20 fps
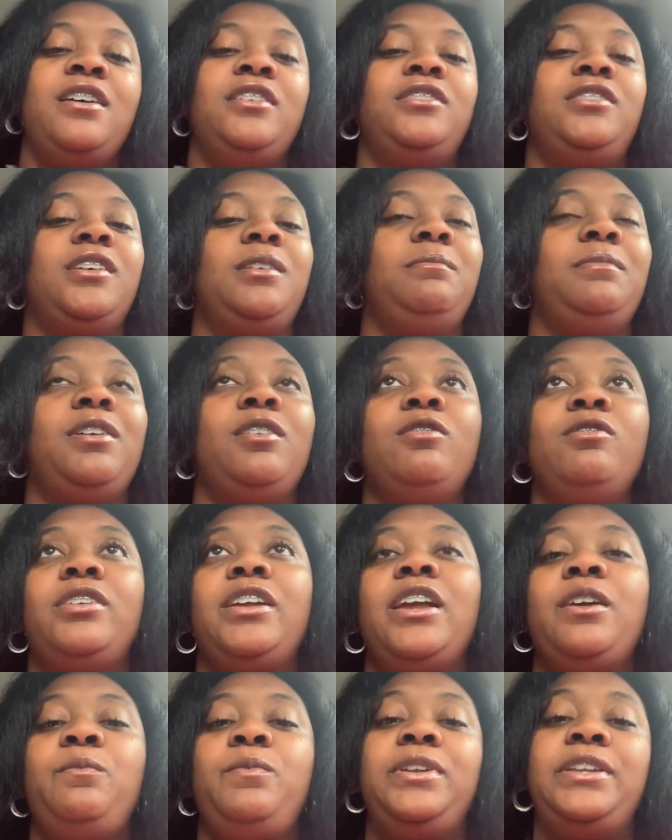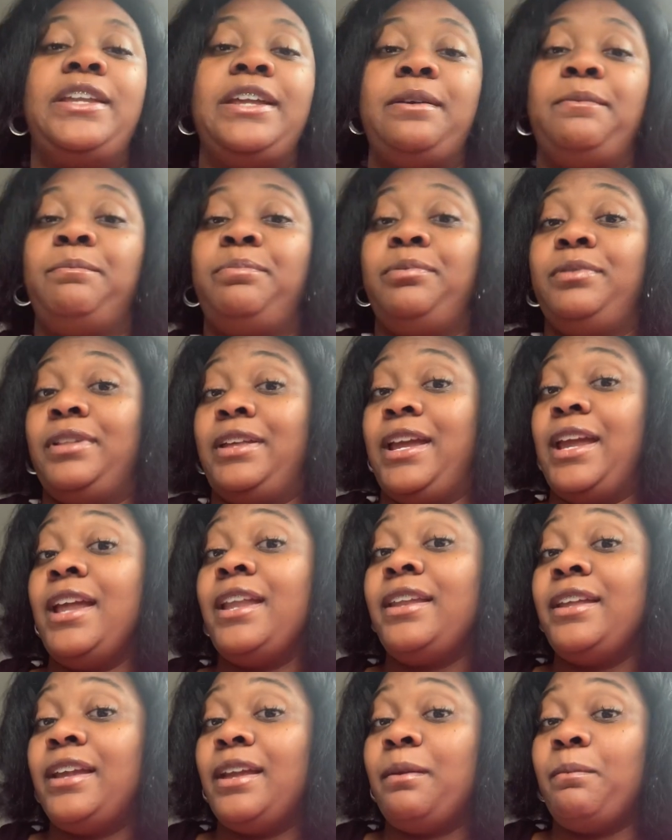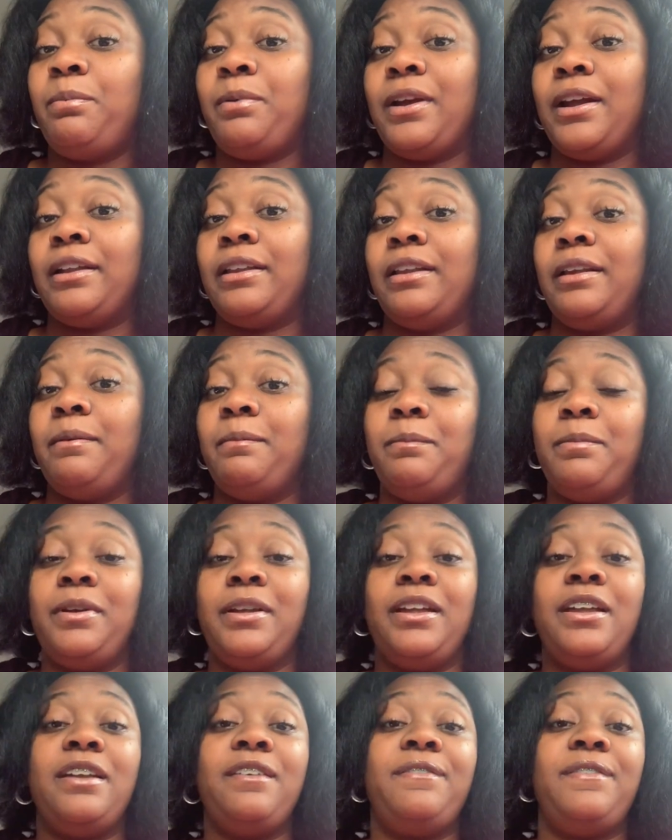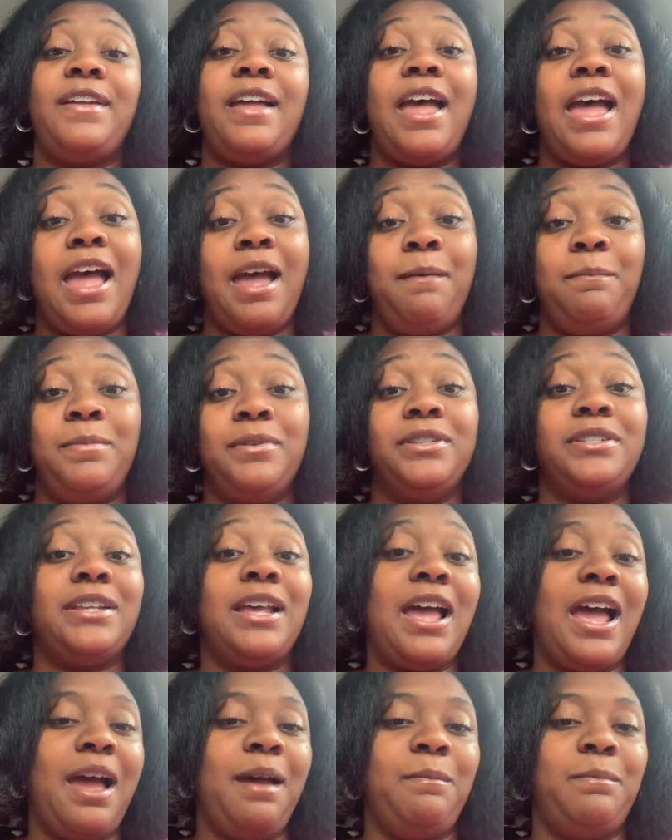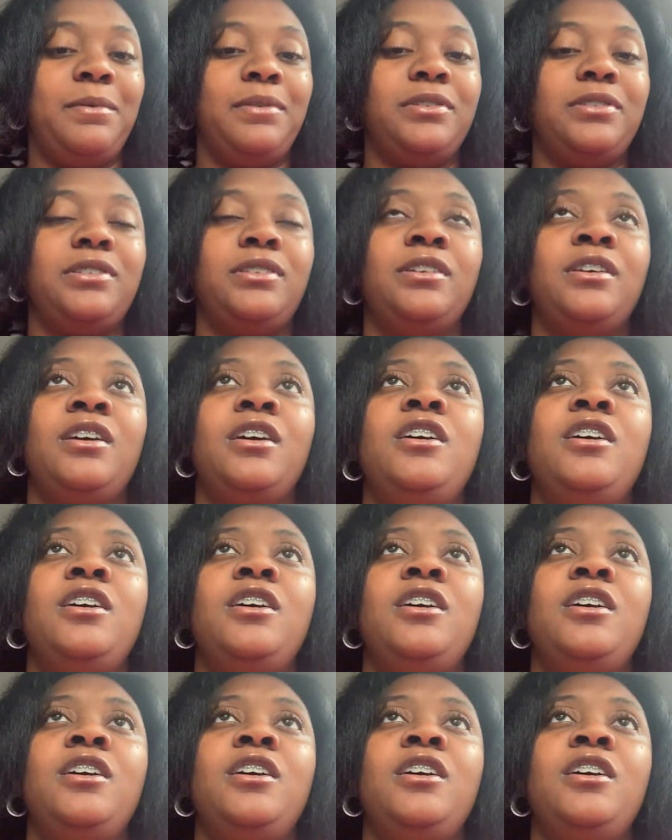So I'm like, okay, we didn't plan to get pregnant, but if it happens, it happens.